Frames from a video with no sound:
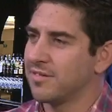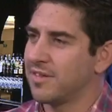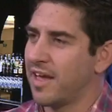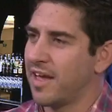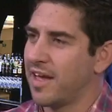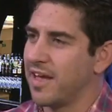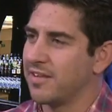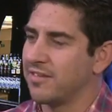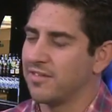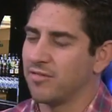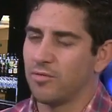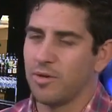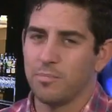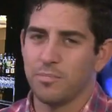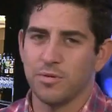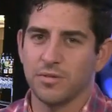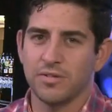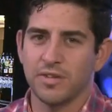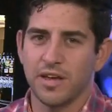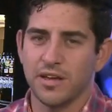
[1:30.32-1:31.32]
ends the
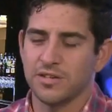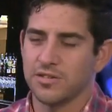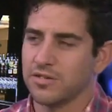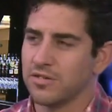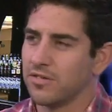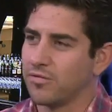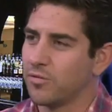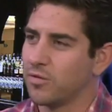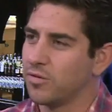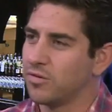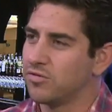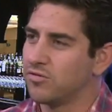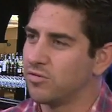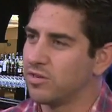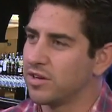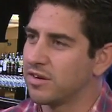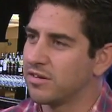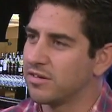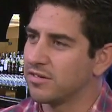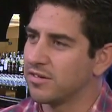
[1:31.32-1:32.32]
reputation of good
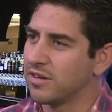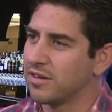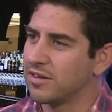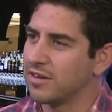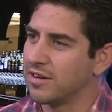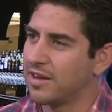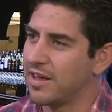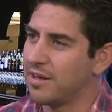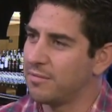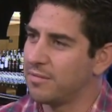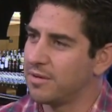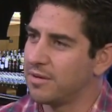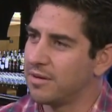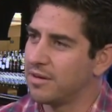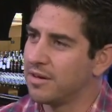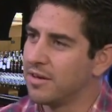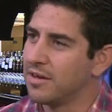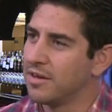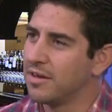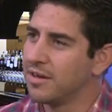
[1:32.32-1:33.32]
drinkers that the
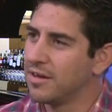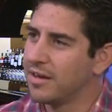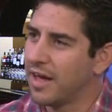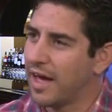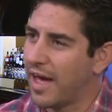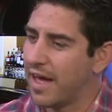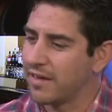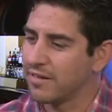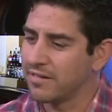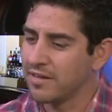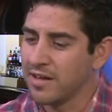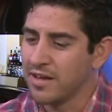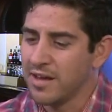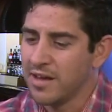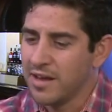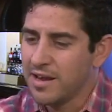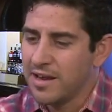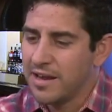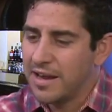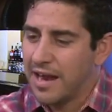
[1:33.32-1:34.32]
Navy has.
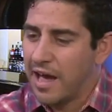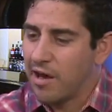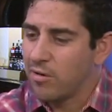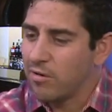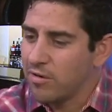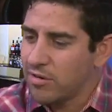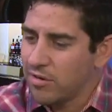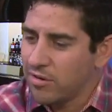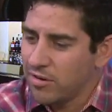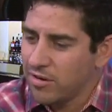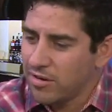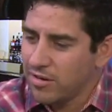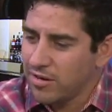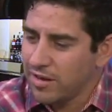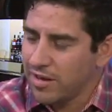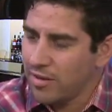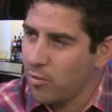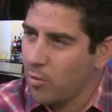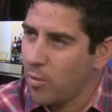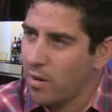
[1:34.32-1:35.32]
Now,
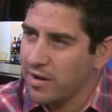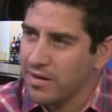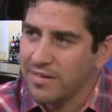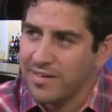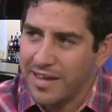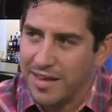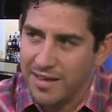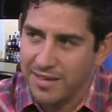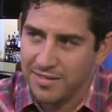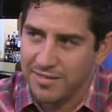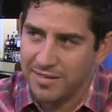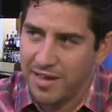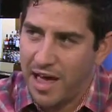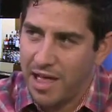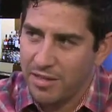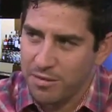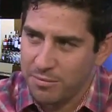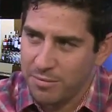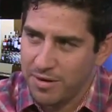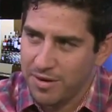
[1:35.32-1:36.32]
what is his
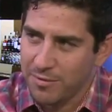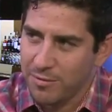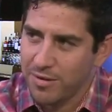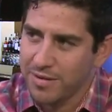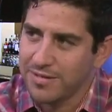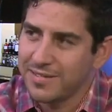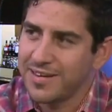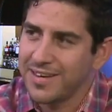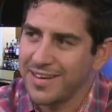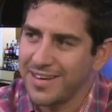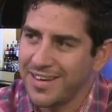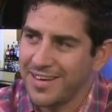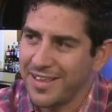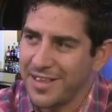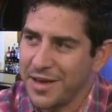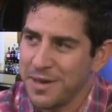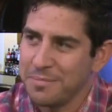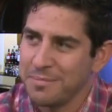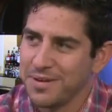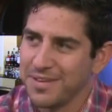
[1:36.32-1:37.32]
alibi? What is he
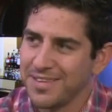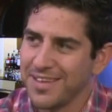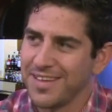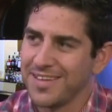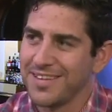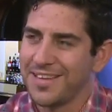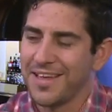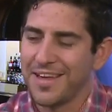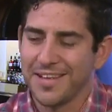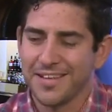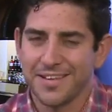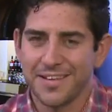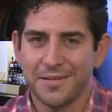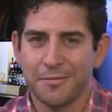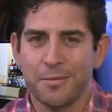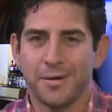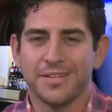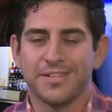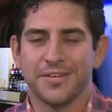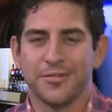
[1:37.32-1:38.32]
claiming that
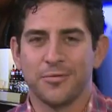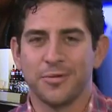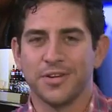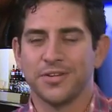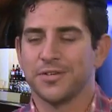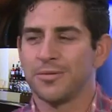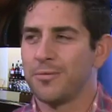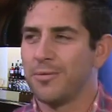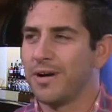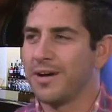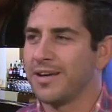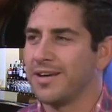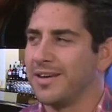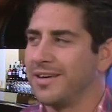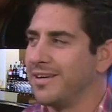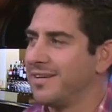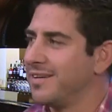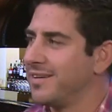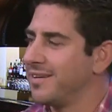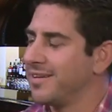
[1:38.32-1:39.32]
was the reason why
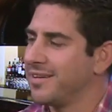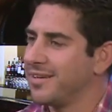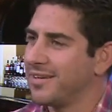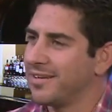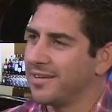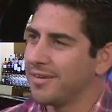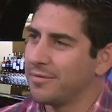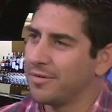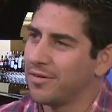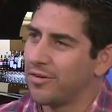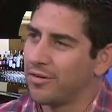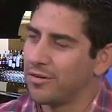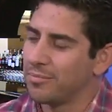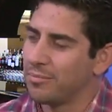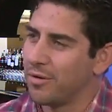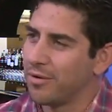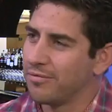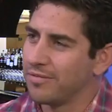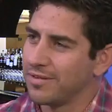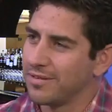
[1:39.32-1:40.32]
he got
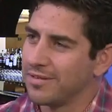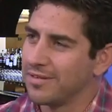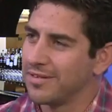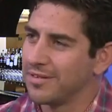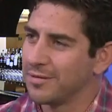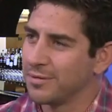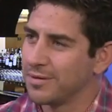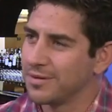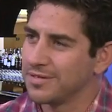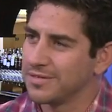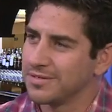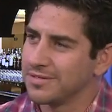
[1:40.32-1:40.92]
involved in this situation?